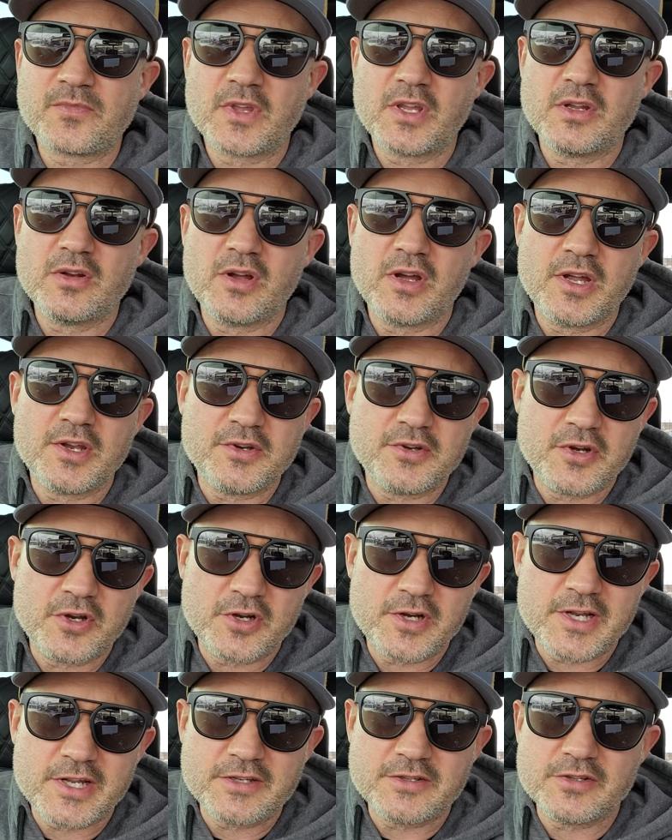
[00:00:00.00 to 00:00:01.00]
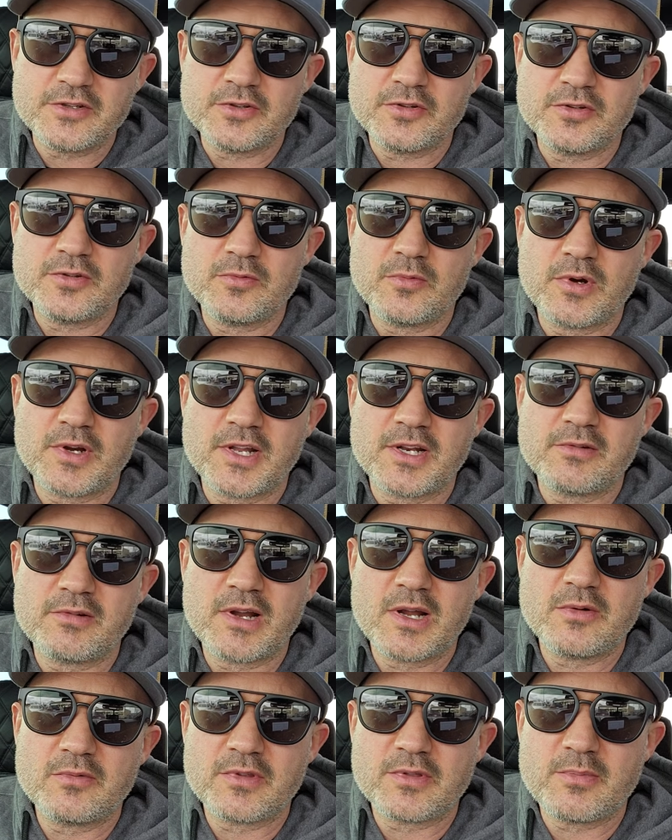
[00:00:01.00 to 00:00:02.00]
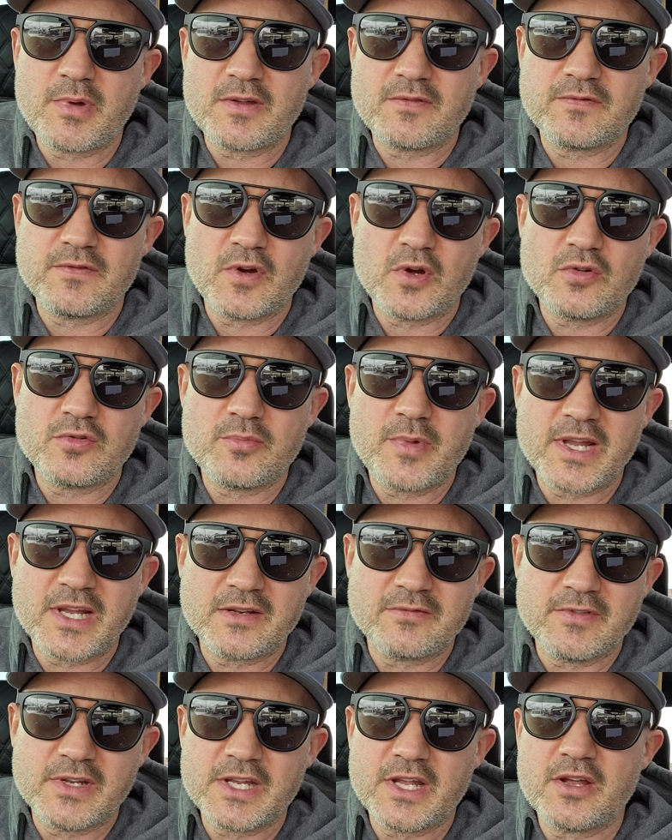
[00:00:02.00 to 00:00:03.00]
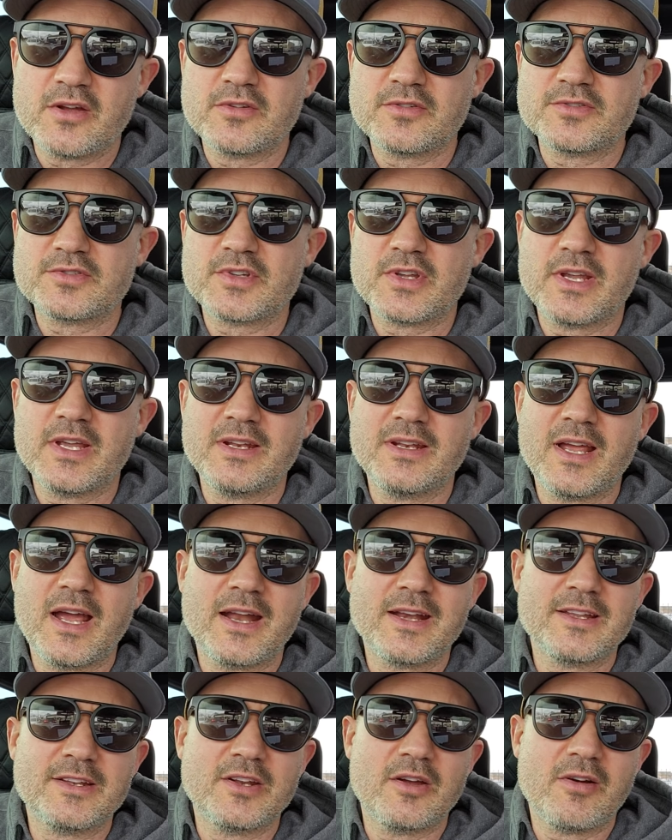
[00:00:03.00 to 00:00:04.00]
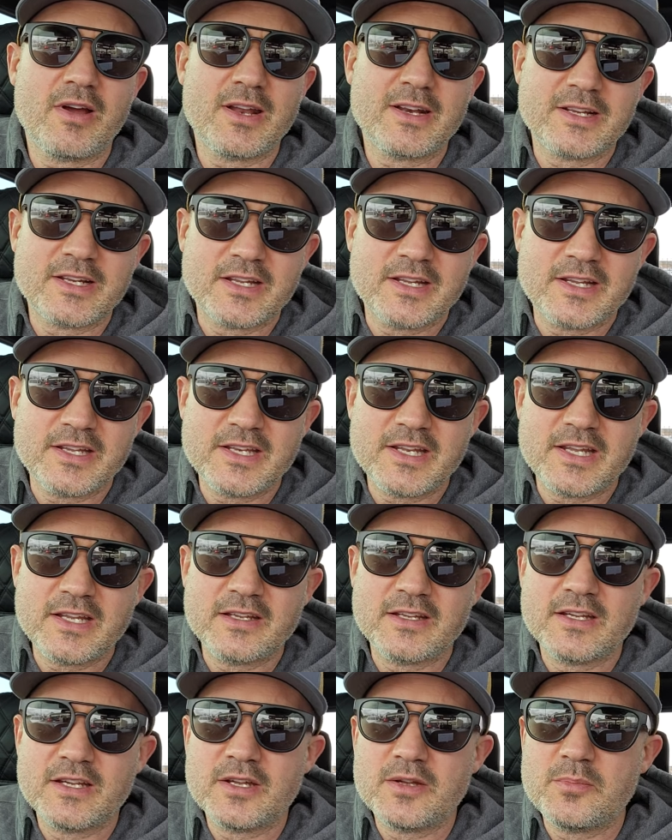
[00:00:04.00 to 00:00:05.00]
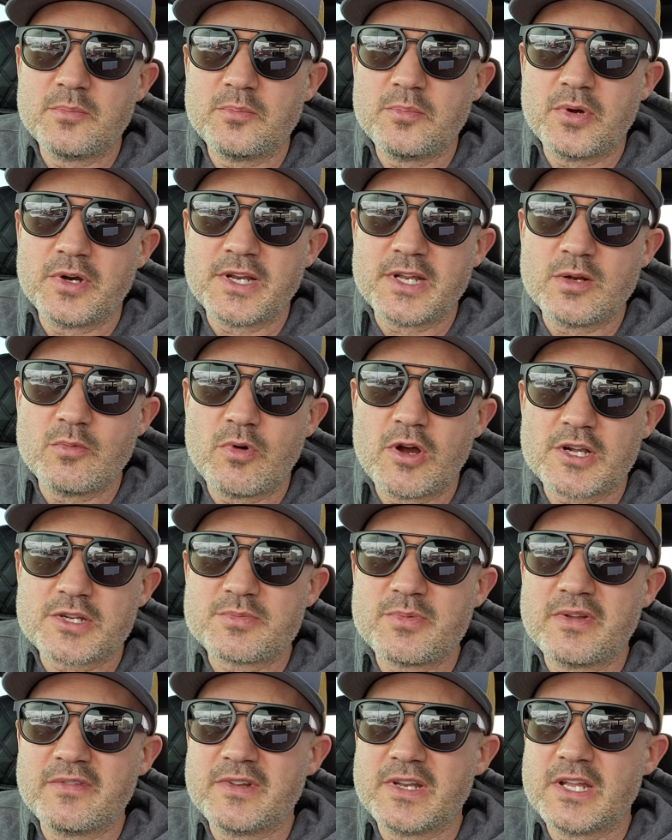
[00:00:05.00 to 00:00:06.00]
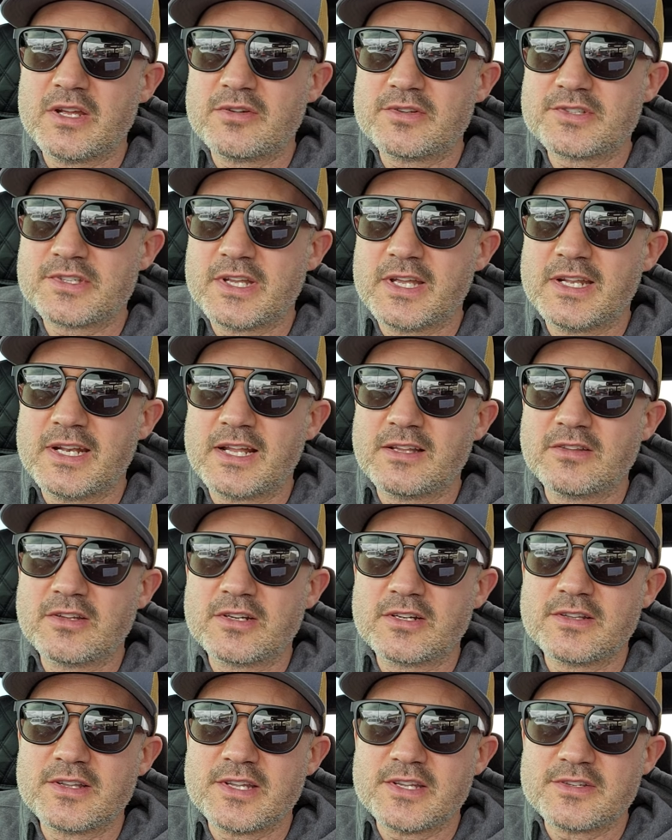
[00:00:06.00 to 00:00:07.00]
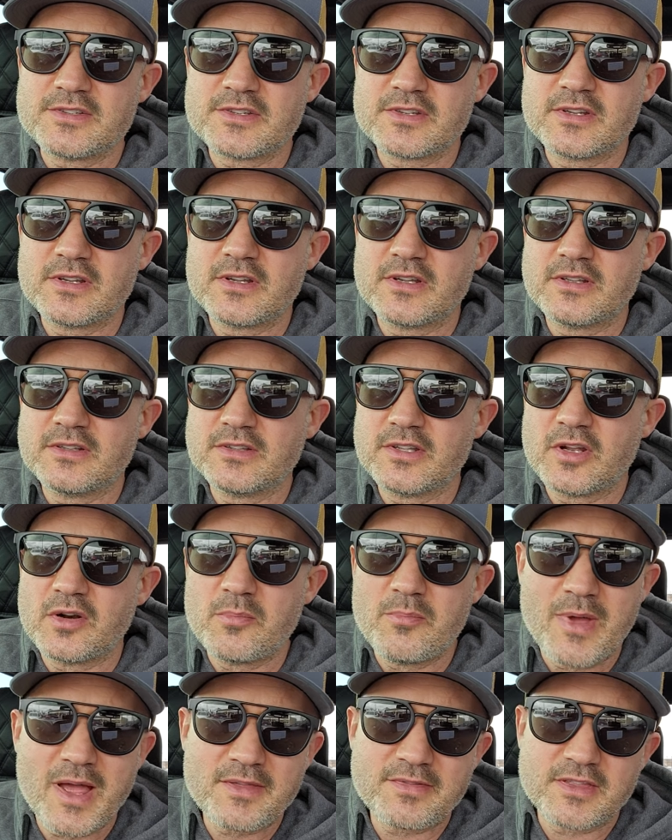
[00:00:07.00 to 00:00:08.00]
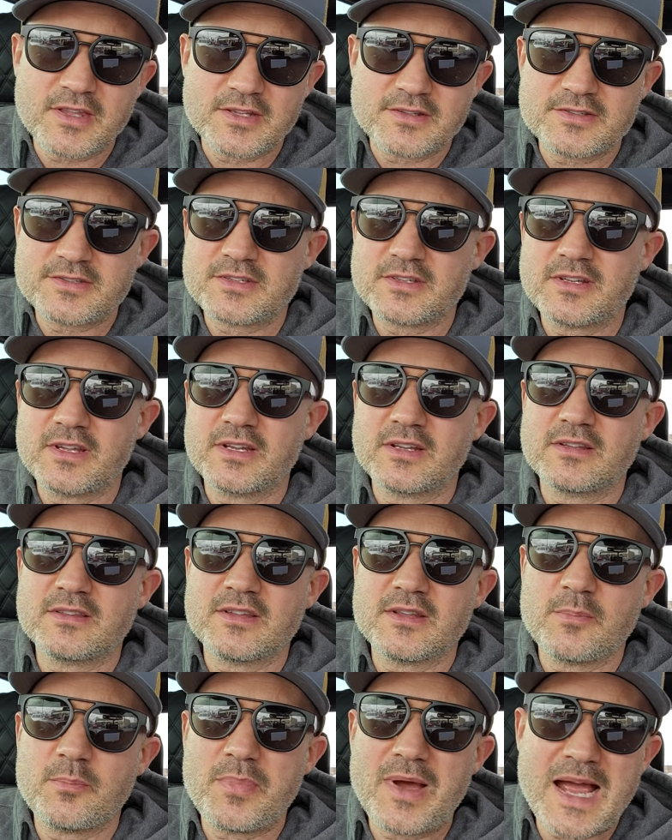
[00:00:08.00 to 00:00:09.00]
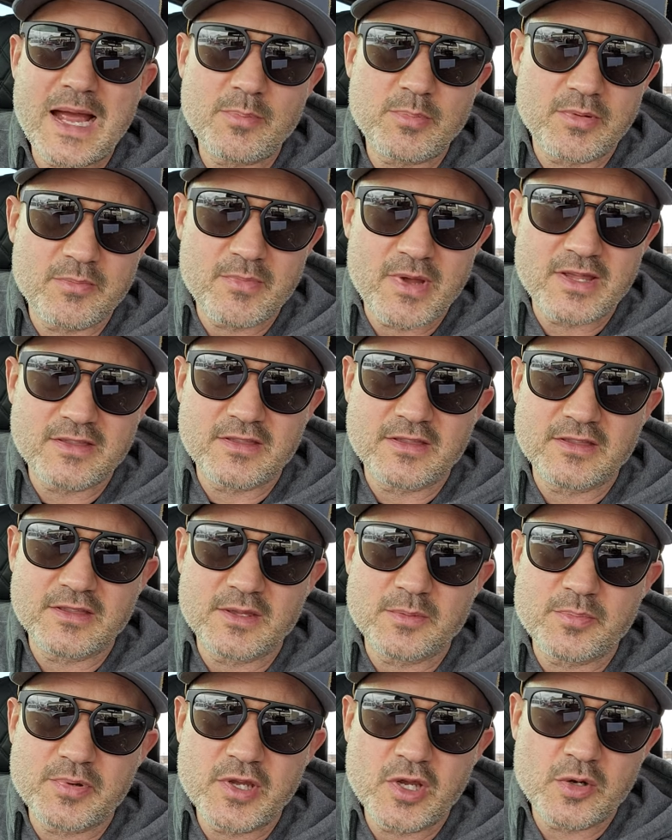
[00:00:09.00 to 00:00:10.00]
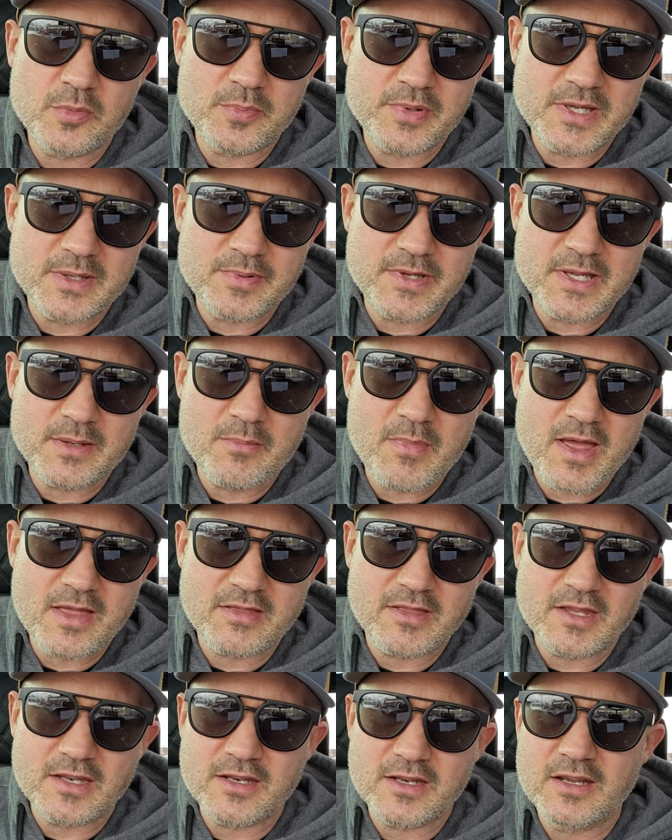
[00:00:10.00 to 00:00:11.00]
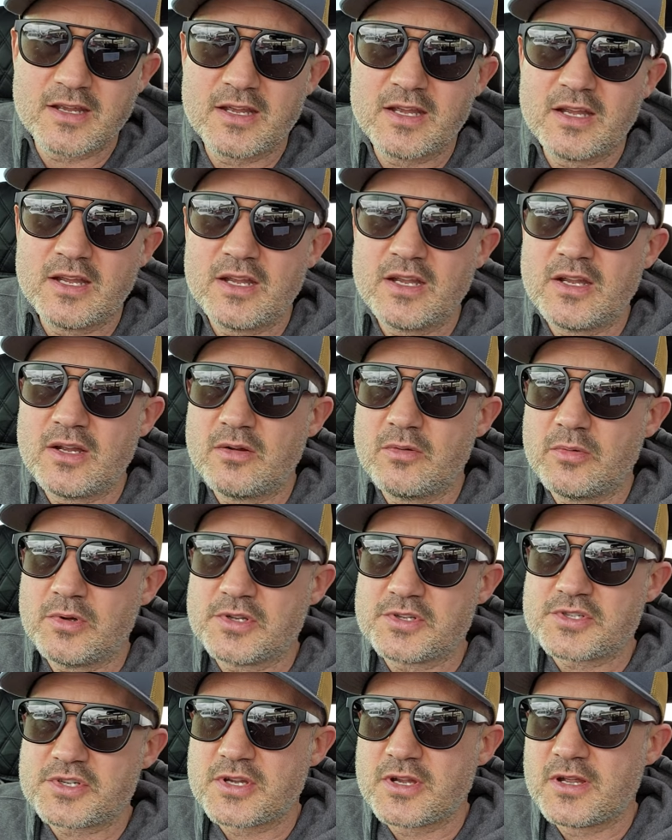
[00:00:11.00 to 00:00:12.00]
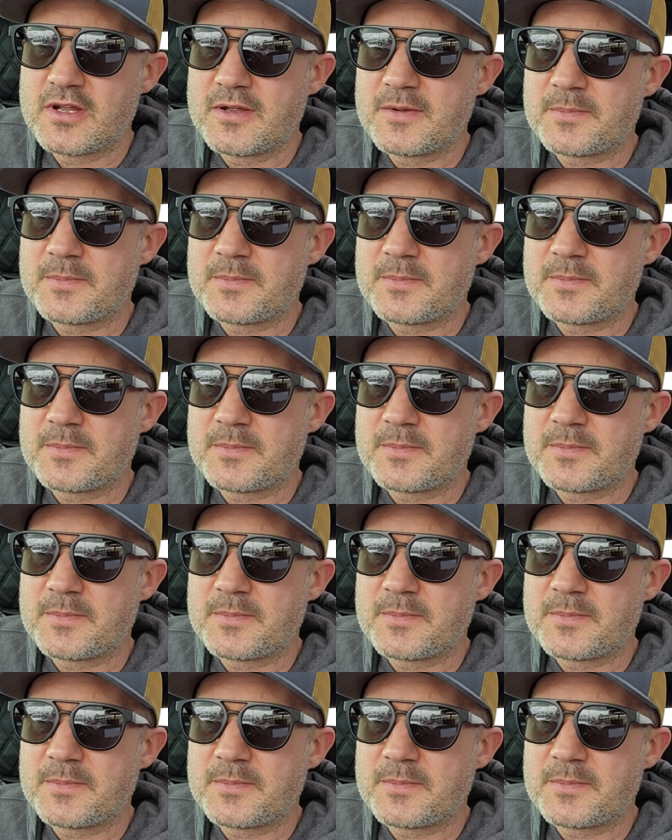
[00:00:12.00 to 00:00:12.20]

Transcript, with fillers: you know a nerdy dude running around with my phone making videos and I didn't know how to get anybody to watch my videos and I learned these little methods like the pop method the POPP method which